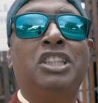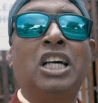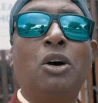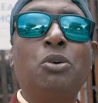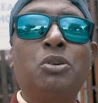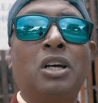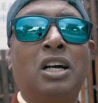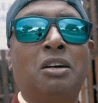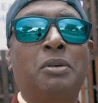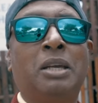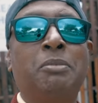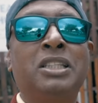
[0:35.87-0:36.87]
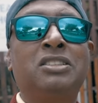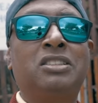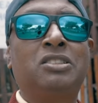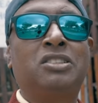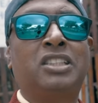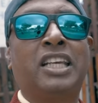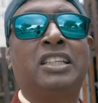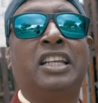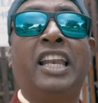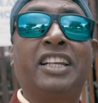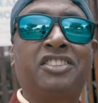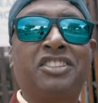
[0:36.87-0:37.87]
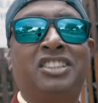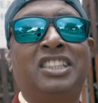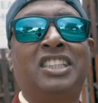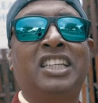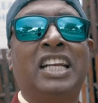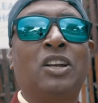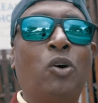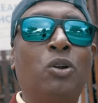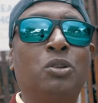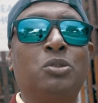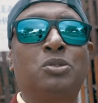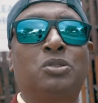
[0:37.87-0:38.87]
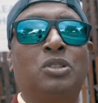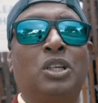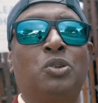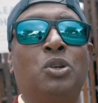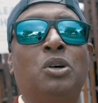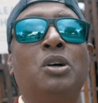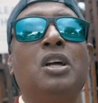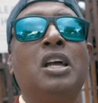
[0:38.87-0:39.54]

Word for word: without uh, I mean say electricity and all those uh, you know